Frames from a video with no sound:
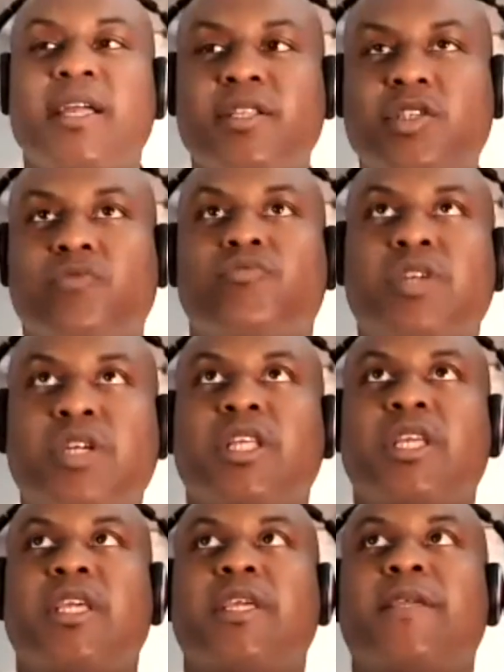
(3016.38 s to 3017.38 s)
to
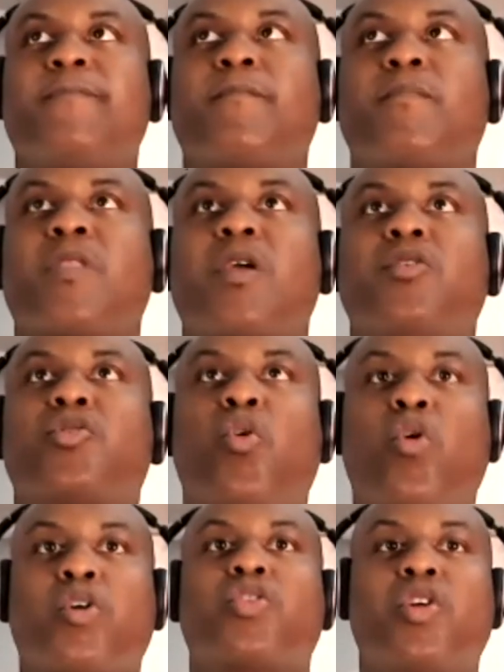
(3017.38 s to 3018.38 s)
really
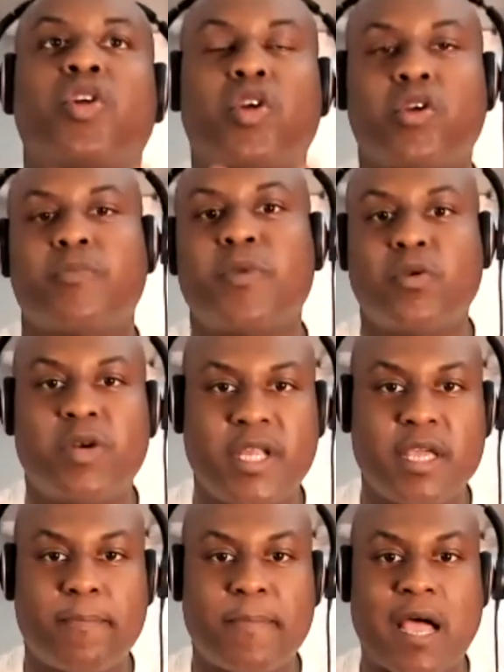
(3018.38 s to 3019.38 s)
talk to the community
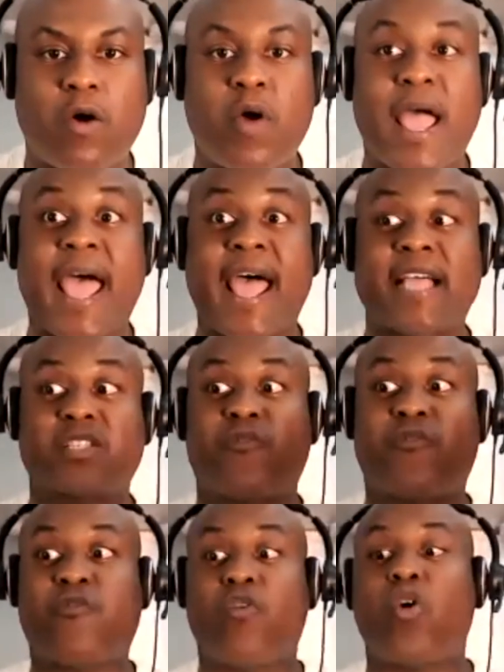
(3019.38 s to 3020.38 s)
about as a
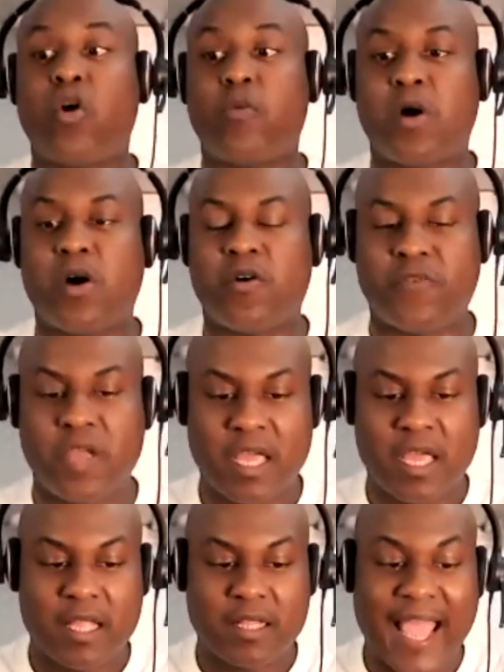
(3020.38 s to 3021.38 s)
form of
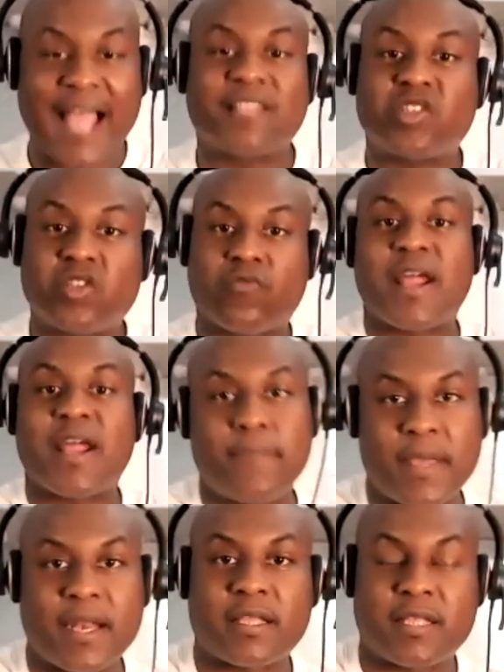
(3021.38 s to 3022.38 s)
that's the right
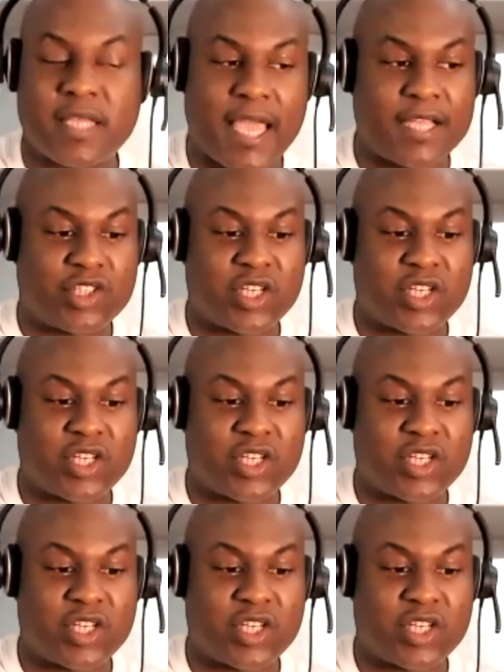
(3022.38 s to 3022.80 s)
medication.